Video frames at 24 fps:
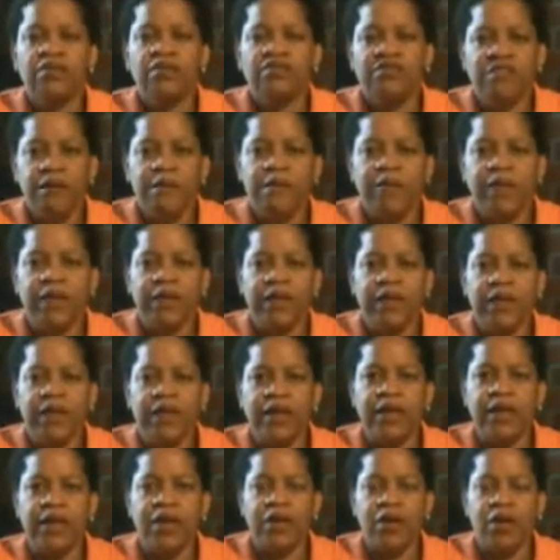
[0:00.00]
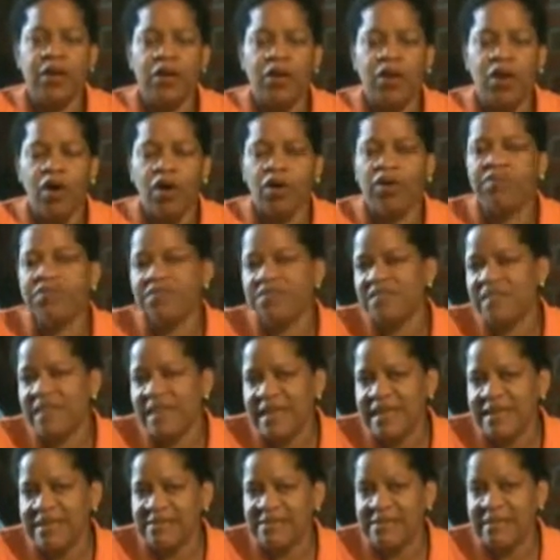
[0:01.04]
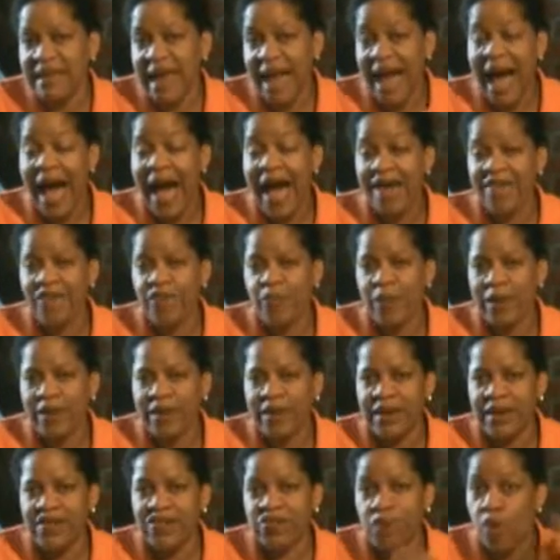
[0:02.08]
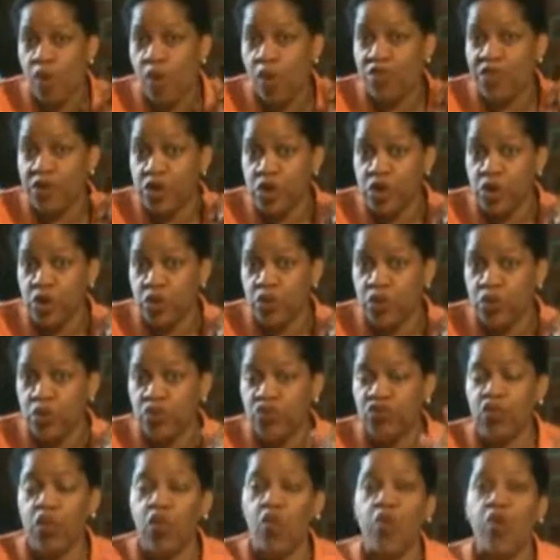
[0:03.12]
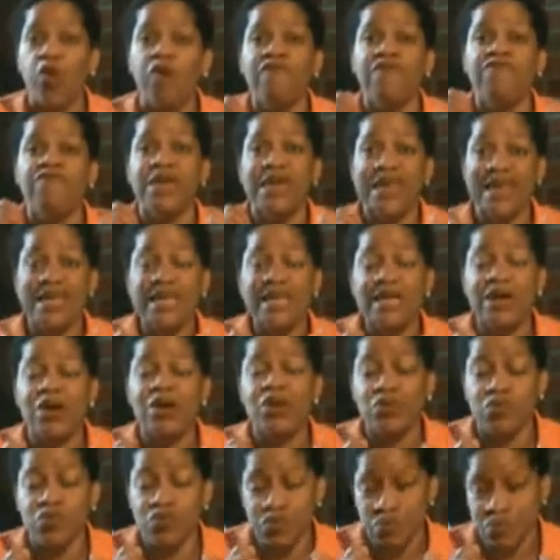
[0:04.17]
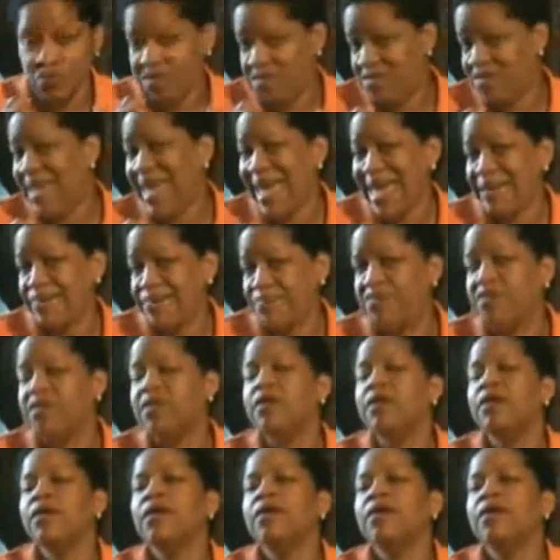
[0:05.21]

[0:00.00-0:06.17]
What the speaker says: typically all of the scenes that I've witnessed on the news or videotaped